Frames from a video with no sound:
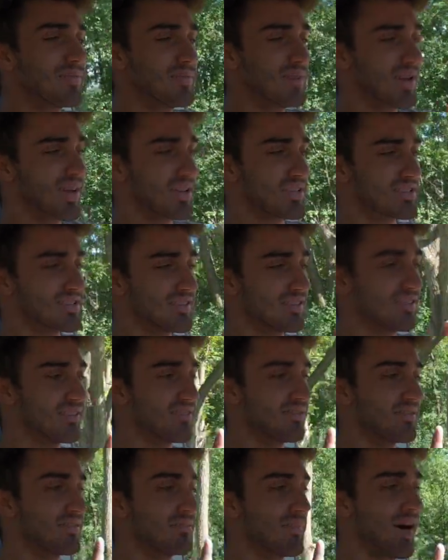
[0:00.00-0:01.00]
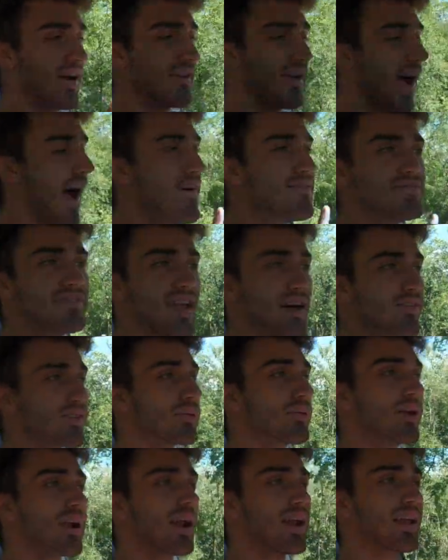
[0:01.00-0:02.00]
because I've
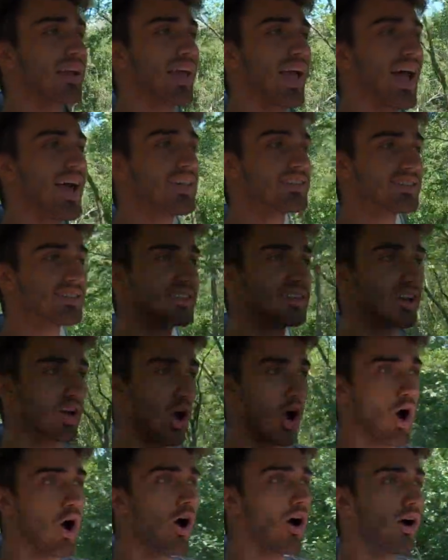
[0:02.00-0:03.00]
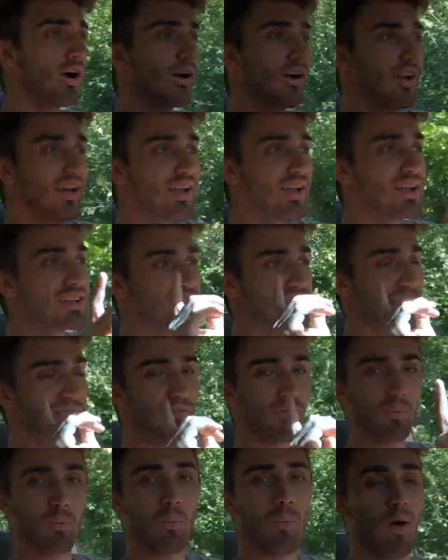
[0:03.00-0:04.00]
never run out of gas in a car
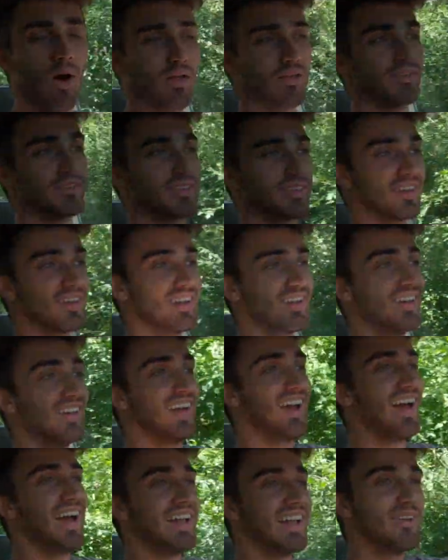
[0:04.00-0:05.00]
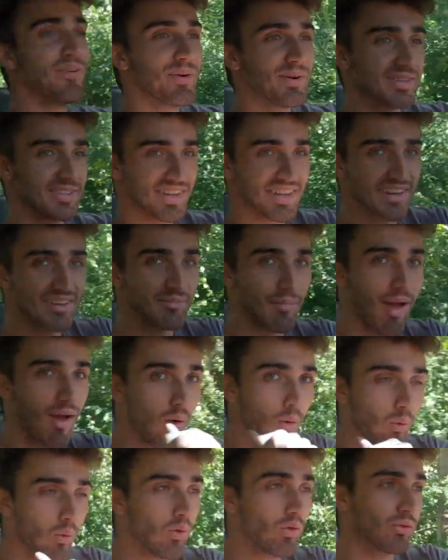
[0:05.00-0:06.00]
except for once. And it was in
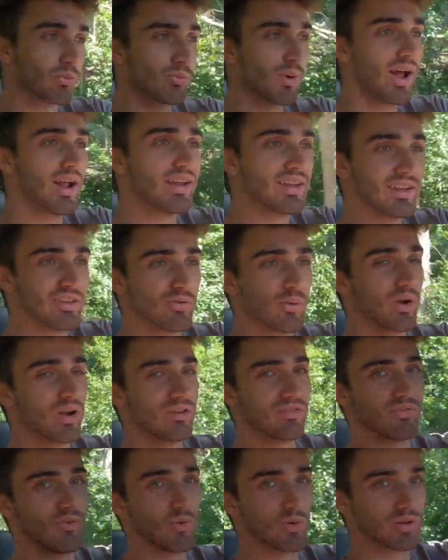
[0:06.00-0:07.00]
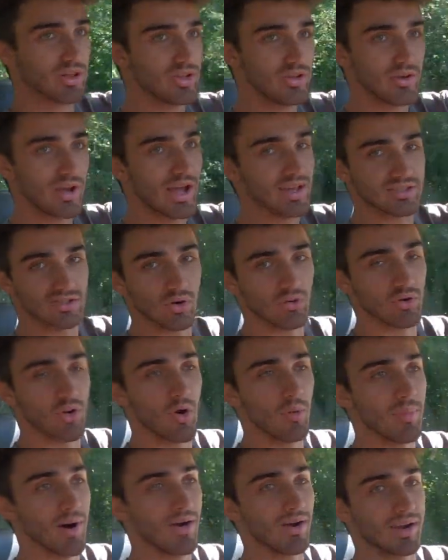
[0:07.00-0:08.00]
my old red E24 that you guys don't
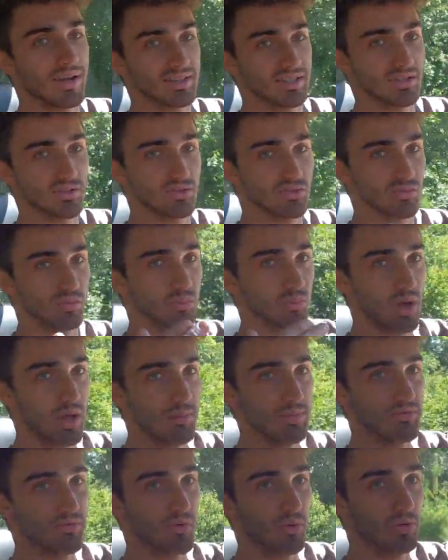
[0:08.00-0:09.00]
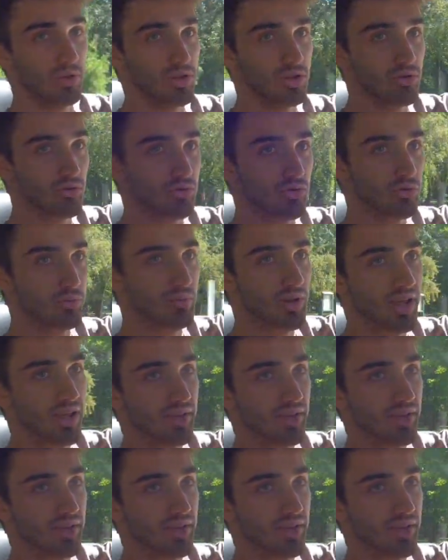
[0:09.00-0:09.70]
know about because this was way before the YouTube